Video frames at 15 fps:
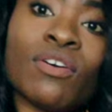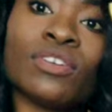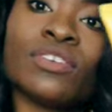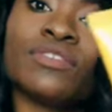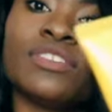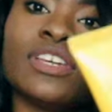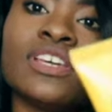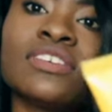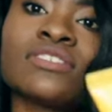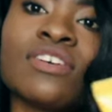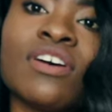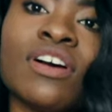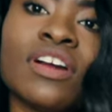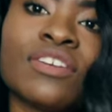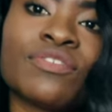all of these,
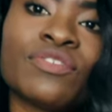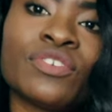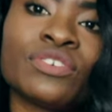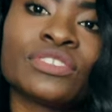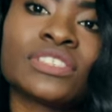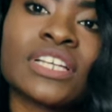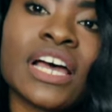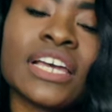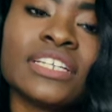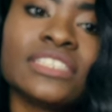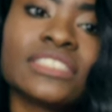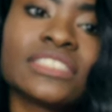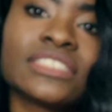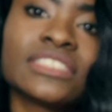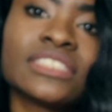are full
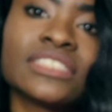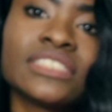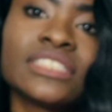size.